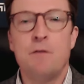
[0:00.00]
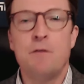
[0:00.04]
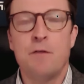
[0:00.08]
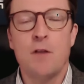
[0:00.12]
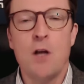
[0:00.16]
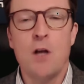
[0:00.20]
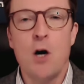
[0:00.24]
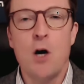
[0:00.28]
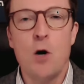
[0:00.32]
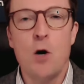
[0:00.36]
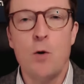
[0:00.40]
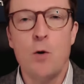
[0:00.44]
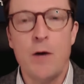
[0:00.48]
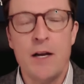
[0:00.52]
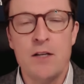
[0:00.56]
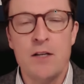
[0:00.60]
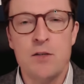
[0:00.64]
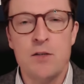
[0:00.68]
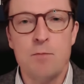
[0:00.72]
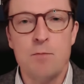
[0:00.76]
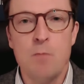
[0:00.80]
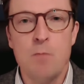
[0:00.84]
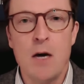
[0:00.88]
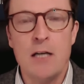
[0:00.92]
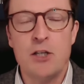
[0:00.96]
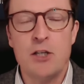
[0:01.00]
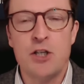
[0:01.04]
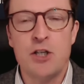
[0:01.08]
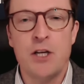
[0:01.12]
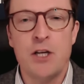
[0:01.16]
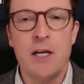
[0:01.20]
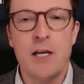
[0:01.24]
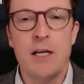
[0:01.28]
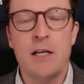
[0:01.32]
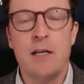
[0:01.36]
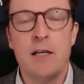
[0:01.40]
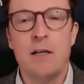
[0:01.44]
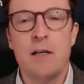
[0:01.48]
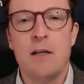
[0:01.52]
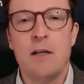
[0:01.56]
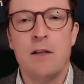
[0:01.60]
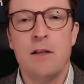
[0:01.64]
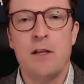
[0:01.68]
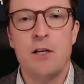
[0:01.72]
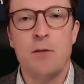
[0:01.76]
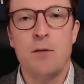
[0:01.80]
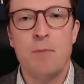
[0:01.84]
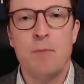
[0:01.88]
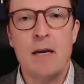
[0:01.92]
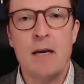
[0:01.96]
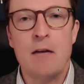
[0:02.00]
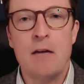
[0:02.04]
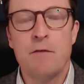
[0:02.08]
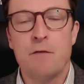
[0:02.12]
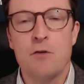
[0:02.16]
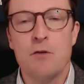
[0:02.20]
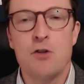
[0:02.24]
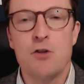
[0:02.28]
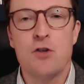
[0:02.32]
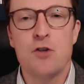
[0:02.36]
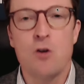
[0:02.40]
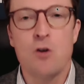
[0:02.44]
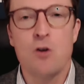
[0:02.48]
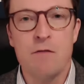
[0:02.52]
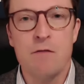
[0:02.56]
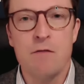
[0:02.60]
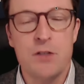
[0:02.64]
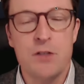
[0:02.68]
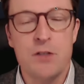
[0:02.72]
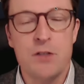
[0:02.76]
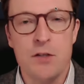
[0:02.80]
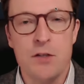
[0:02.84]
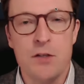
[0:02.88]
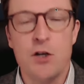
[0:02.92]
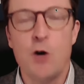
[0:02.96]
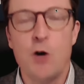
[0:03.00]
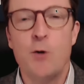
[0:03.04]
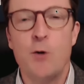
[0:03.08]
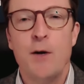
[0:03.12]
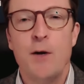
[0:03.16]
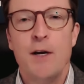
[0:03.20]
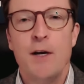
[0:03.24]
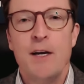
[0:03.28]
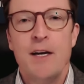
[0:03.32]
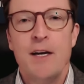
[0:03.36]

flow as much in the demand for services. So